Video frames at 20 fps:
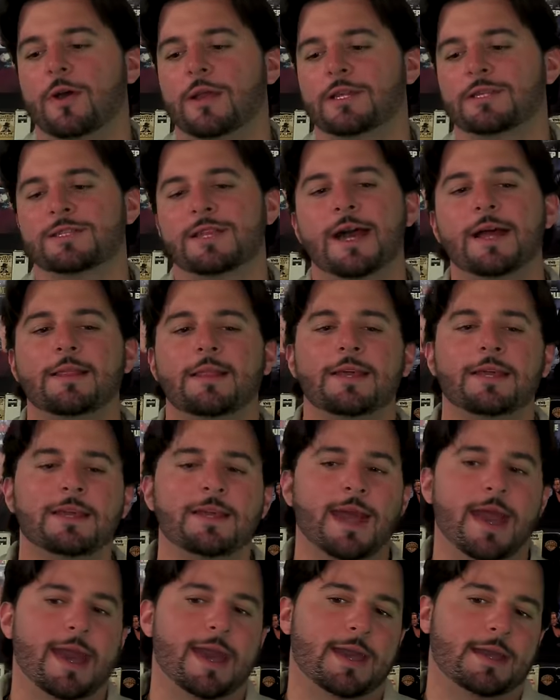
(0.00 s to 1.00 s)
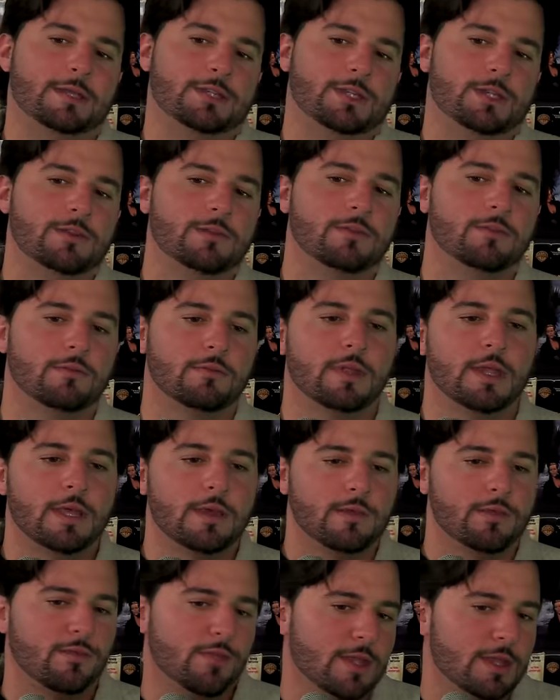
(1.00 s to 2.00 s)
and it's not like an action
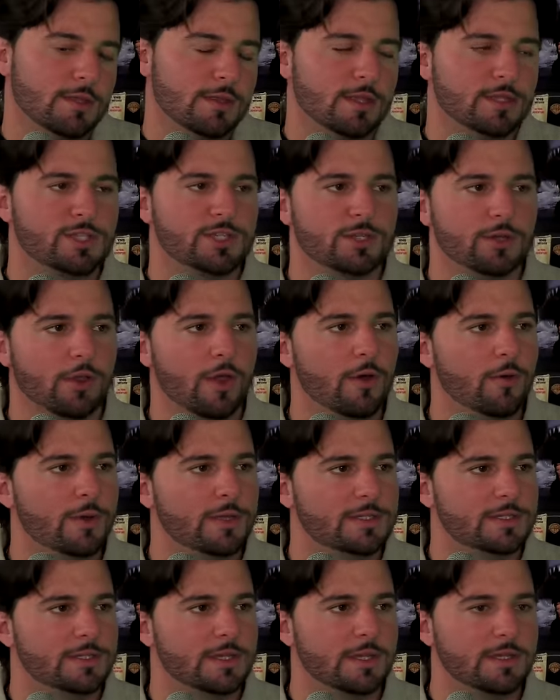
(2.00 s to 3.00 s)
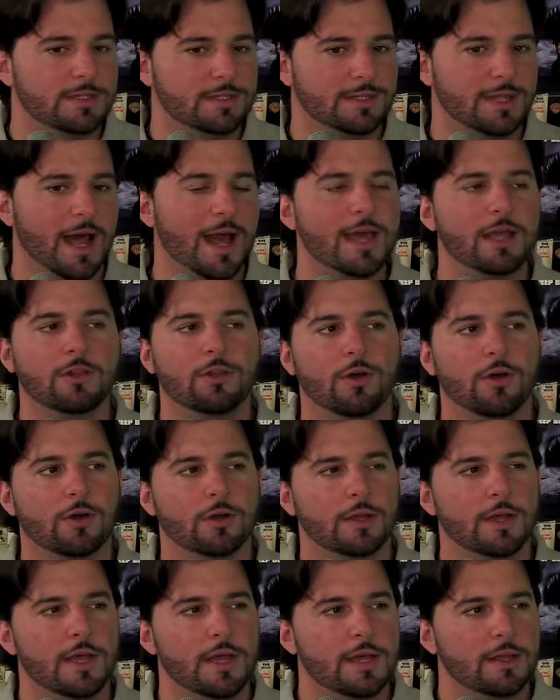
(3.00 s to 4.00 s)
thing that's slow. It's dialogue.